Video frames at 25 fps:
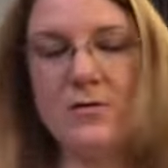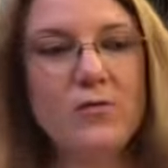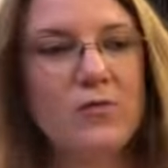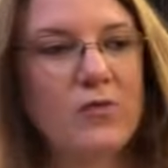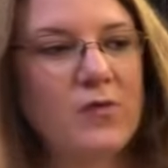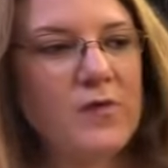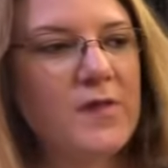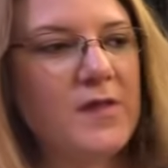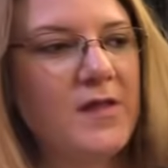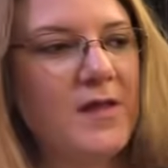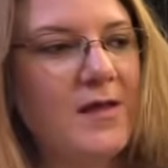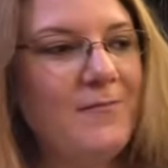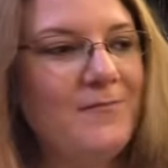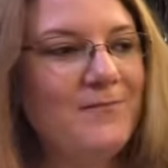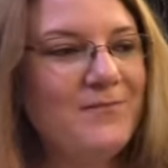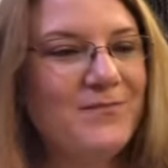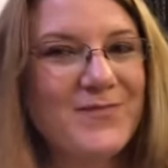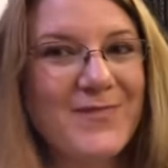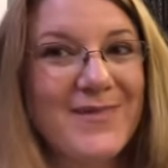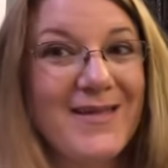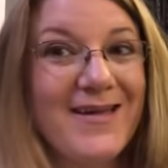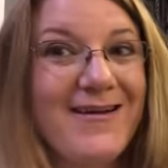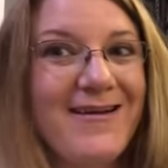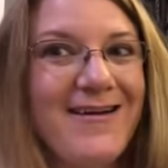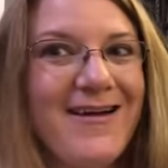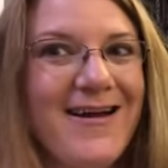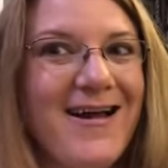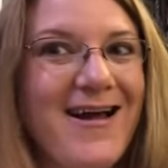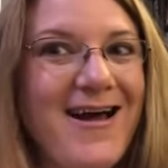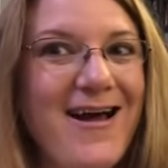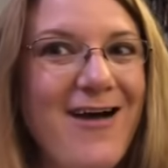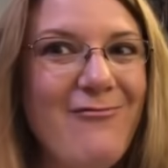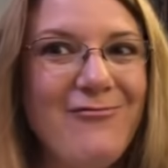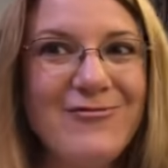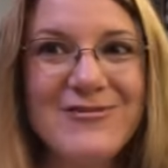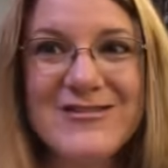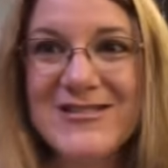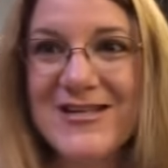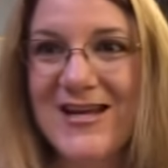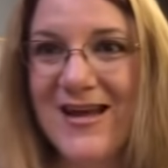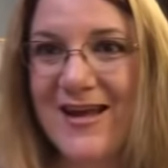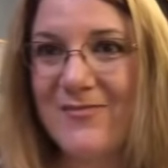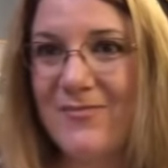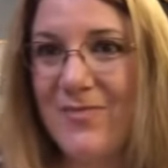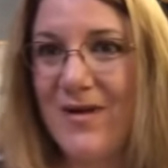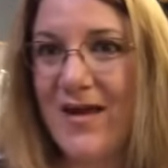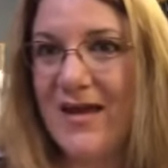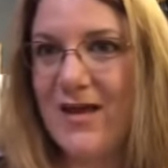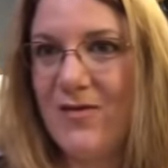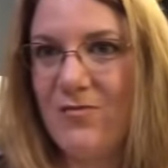We'll see. All right, I will
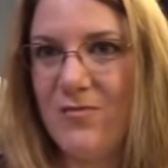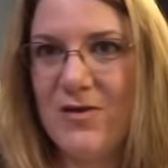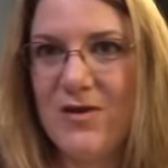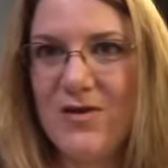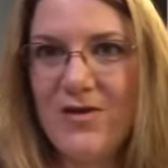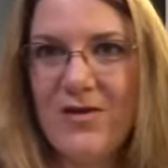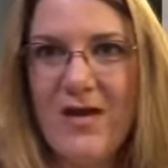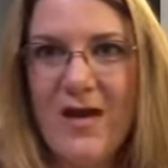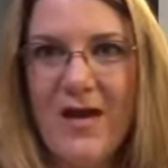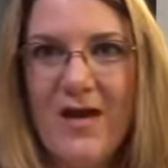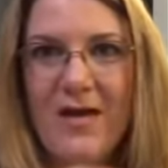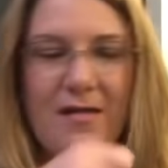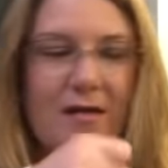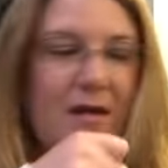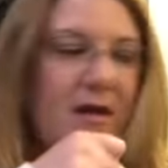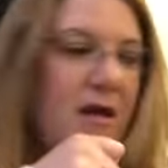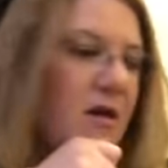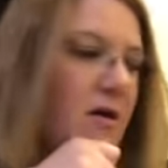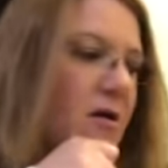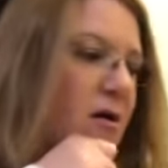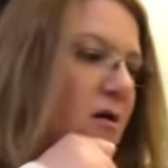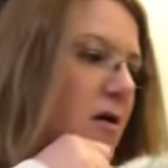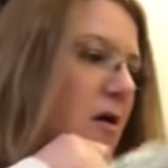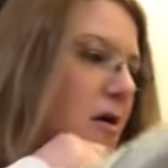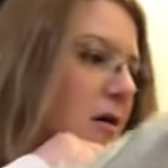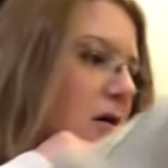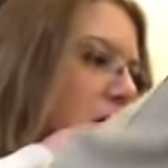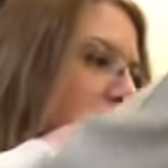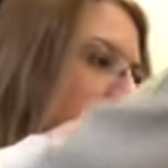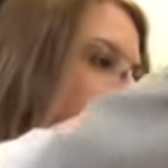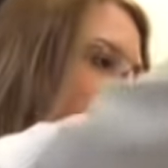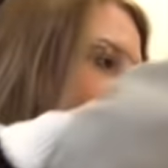check back in with you guys here.